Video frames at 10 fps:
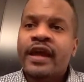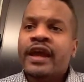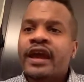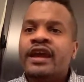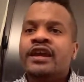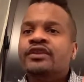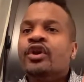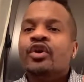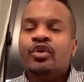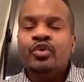and
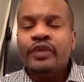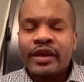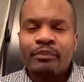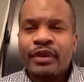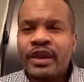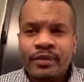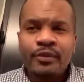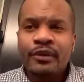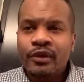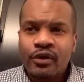who that baby
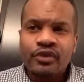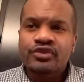belongs to,